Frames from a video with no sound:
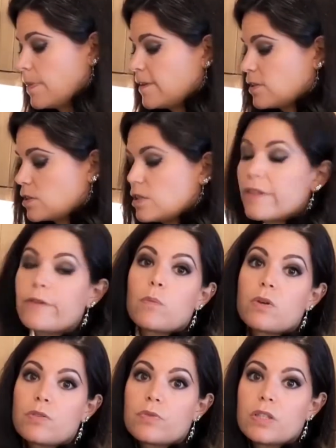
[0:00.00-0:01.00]
this is another
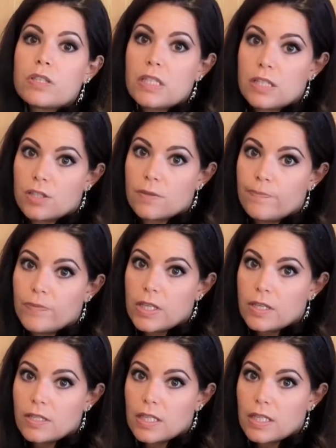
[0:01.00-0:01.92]
wonderful addition